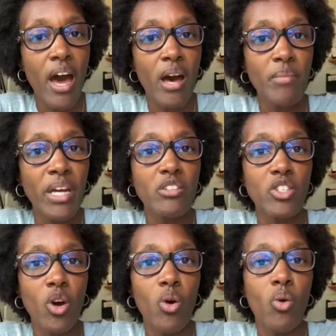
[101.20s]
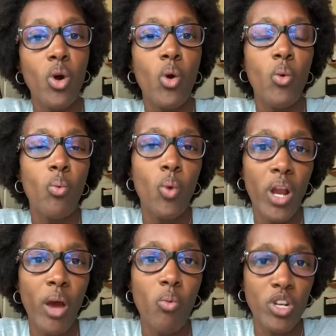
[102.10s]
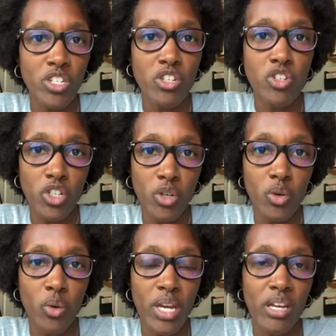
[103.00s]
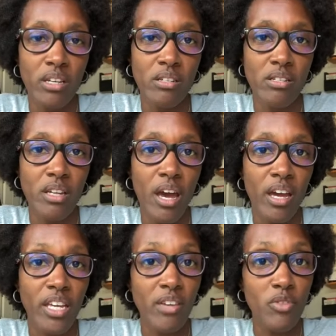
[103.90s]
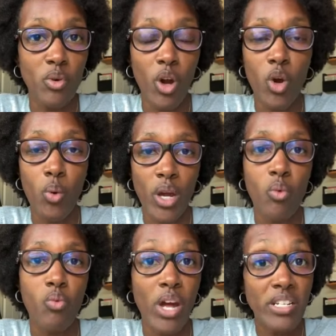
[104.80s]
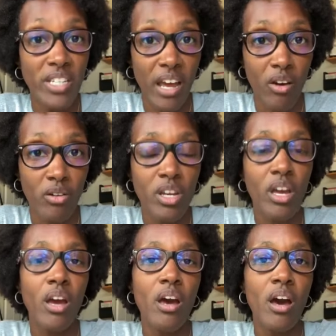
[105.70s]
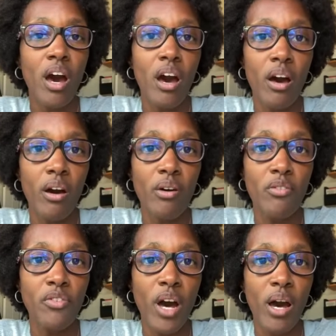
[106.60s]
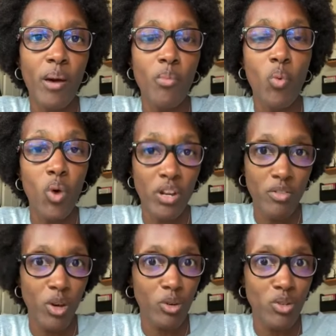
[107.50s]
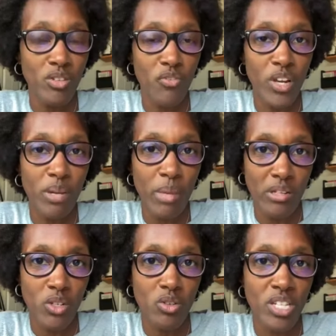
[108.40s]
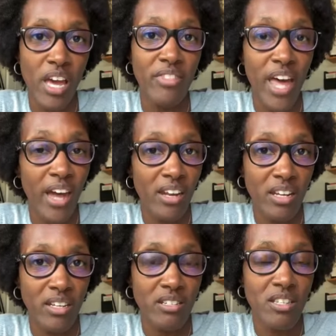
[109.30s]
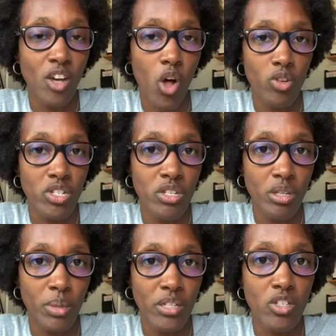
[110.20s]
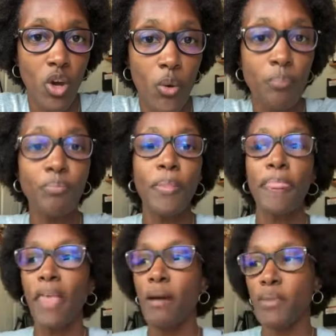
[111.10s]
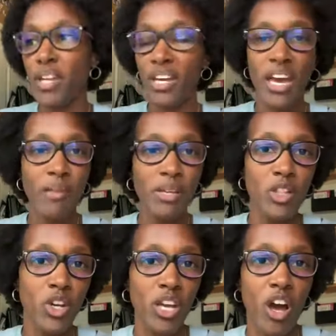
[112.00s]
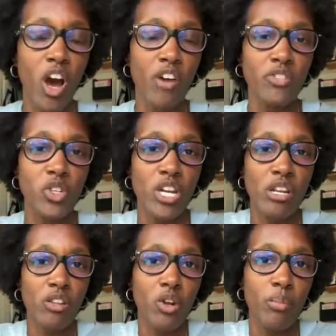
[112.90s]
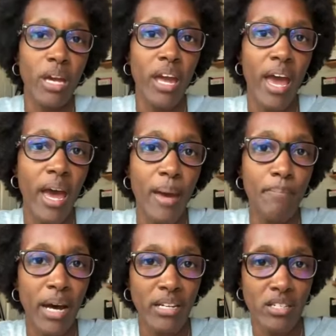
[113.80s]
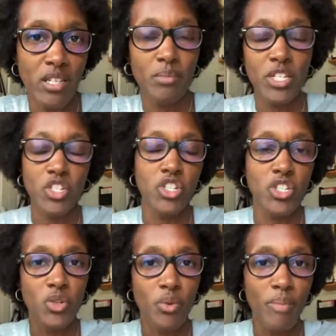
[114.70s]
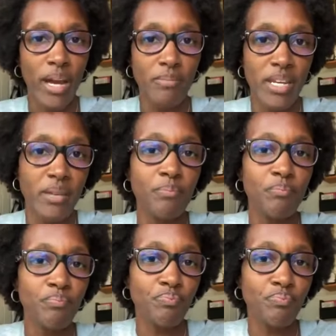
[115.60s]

And so what I want to do is give you a quick rundown of one of those fundamentals, and that is the college syllabus. So I'm going to kind of be looking off screen a little bit at my syllabus just to remind me